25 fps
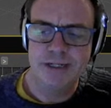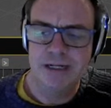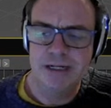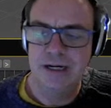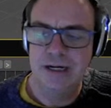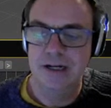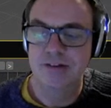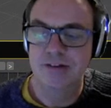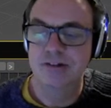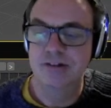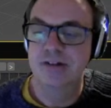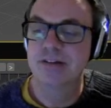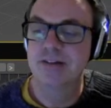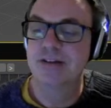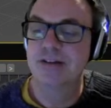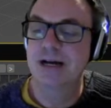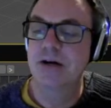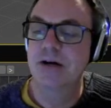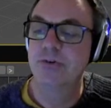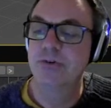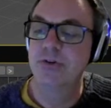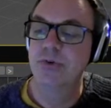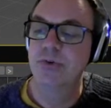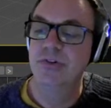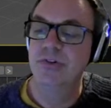asked is how
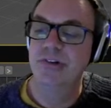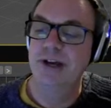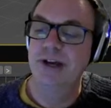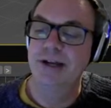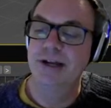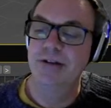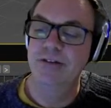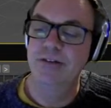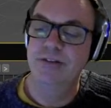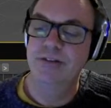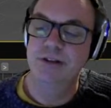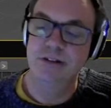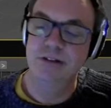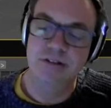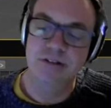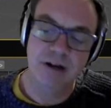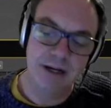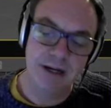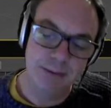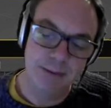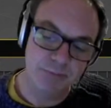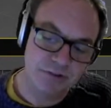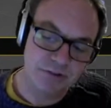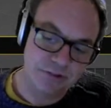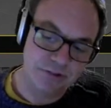do you change the
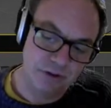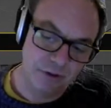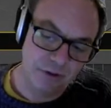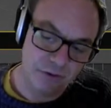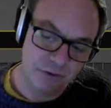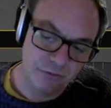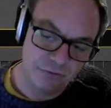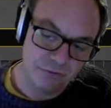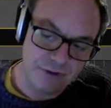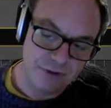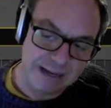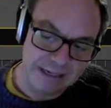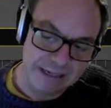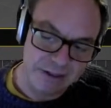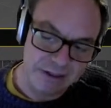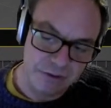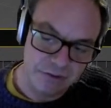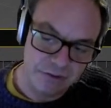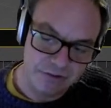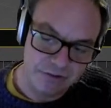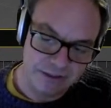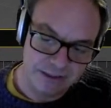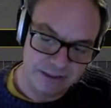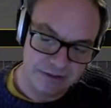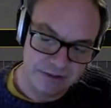types of
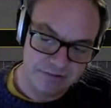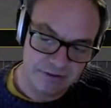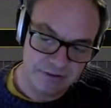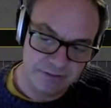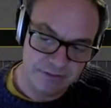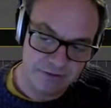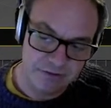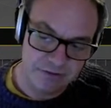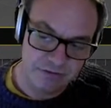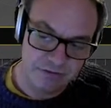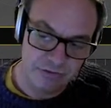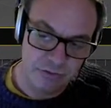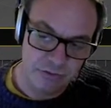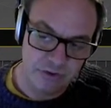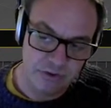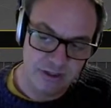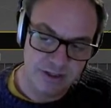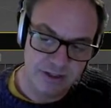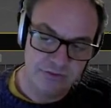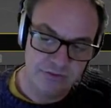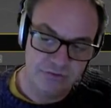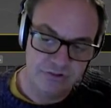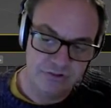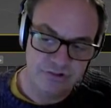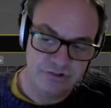values here? So these are all kind
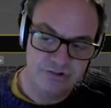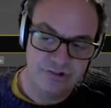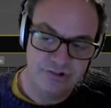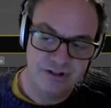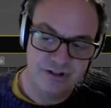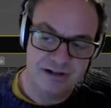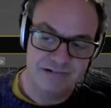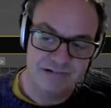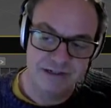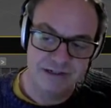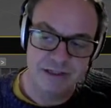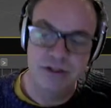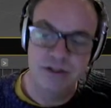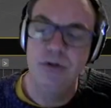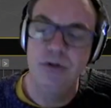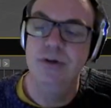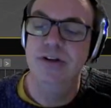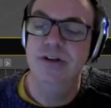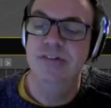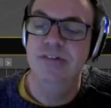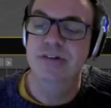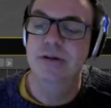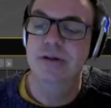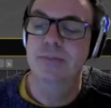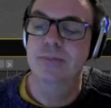of just generic
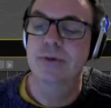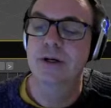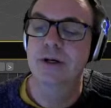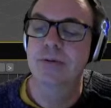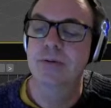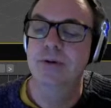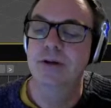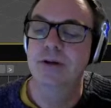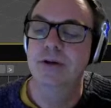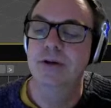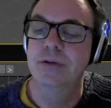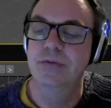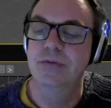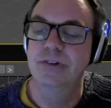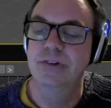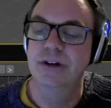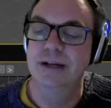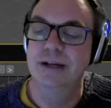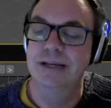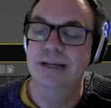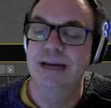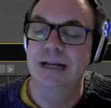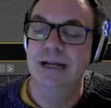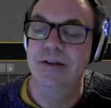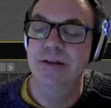units at the moment, and obviously I
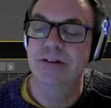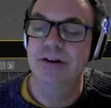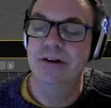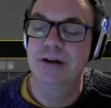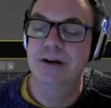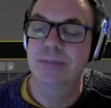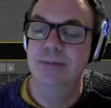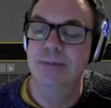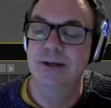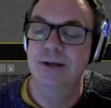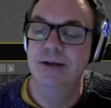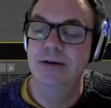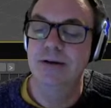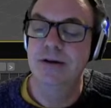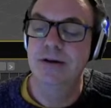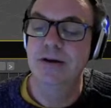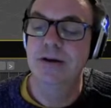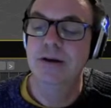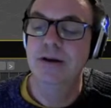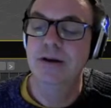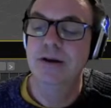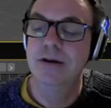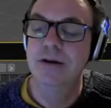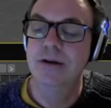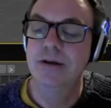can type in
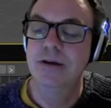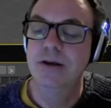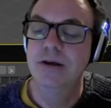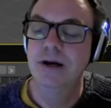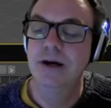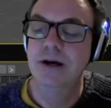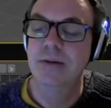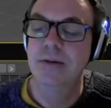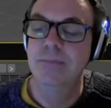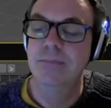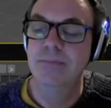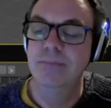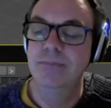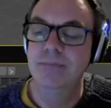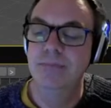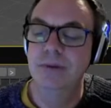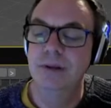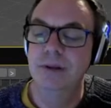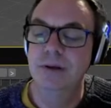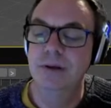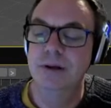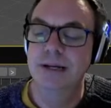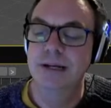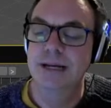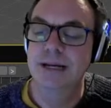
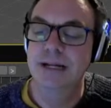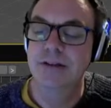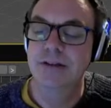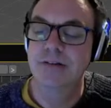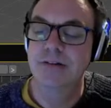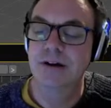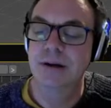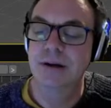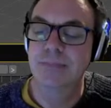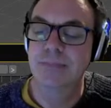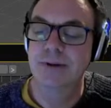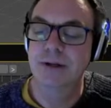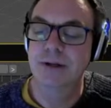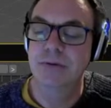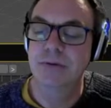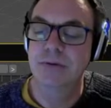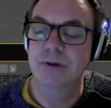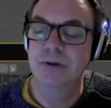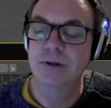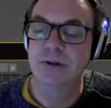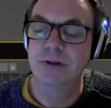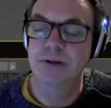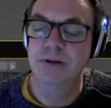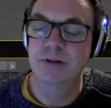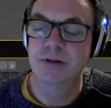
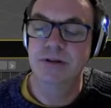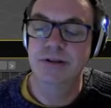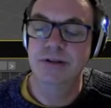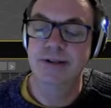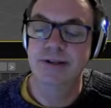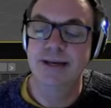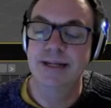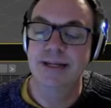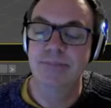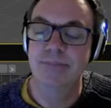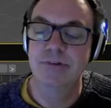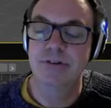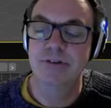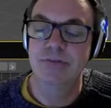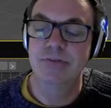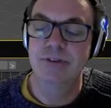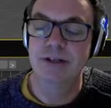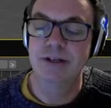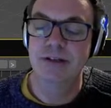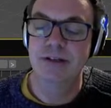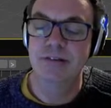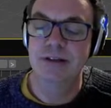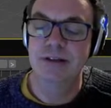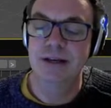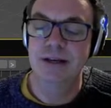the names of
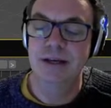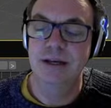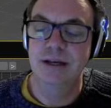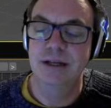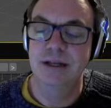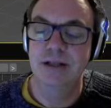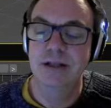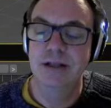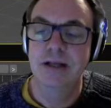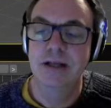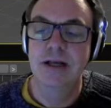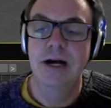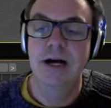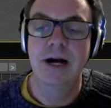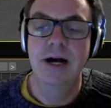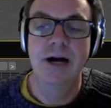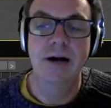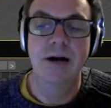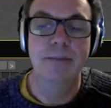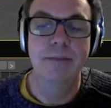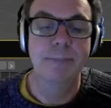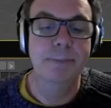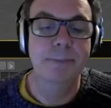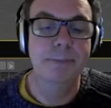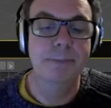these here,
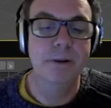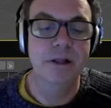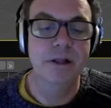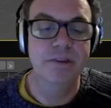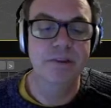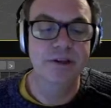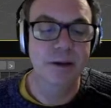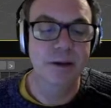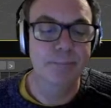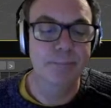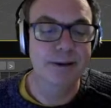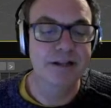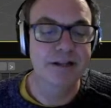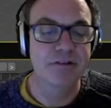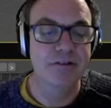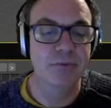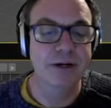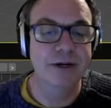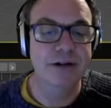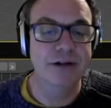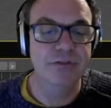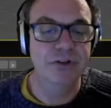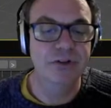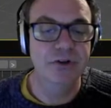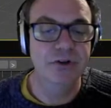but a better
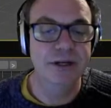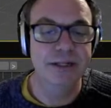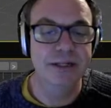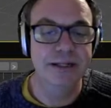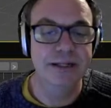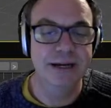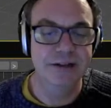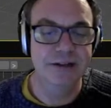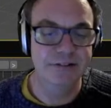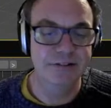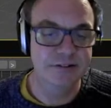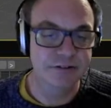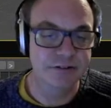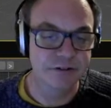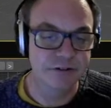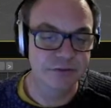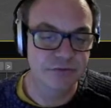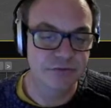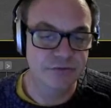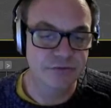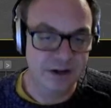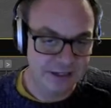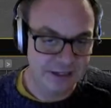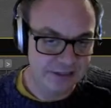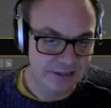way of doing that is to
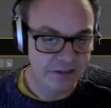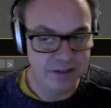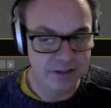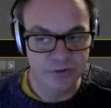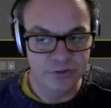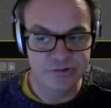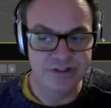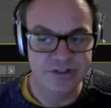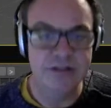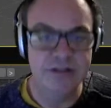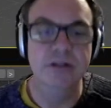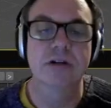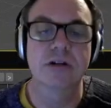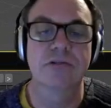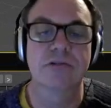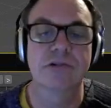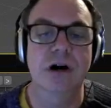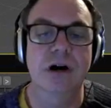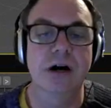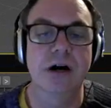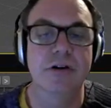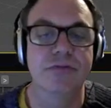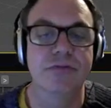define those in the graph